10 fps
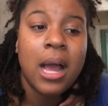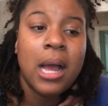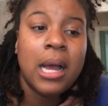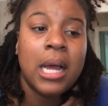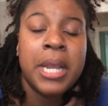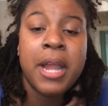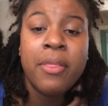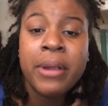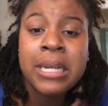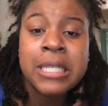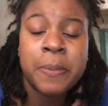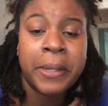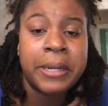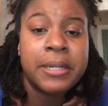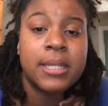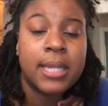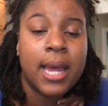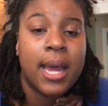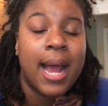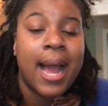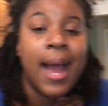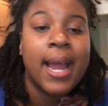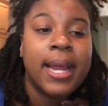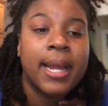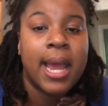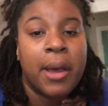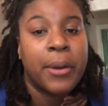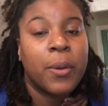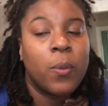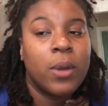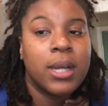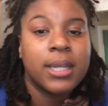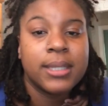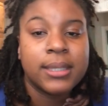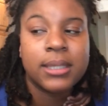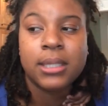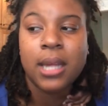another experience that I encountered was